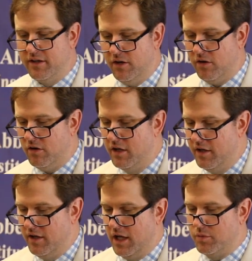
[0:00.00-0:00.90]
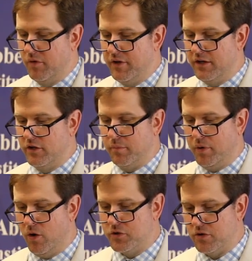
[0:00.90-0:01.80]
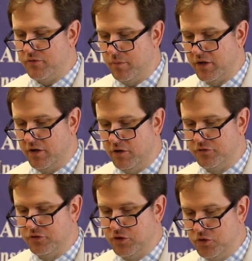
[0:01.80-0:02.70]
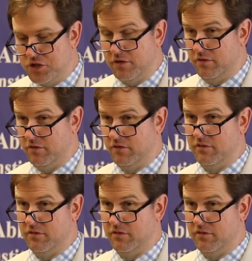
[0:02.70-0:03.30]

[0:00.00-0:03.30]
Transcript: here, and to prevent a departure from the Constitution.